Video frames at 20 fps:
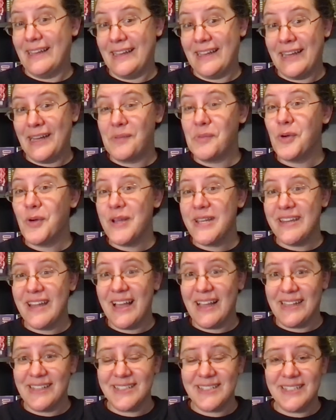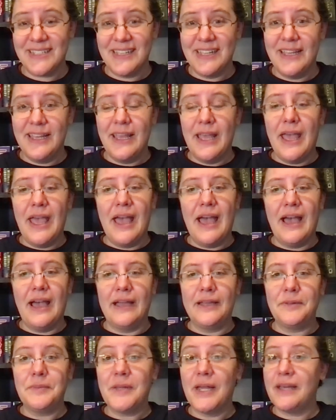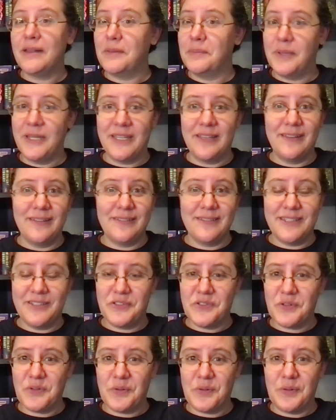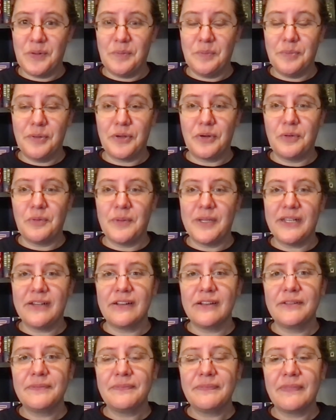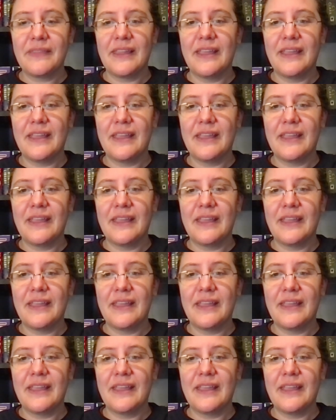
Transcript: And I'm going not. I am not a big digital book reader.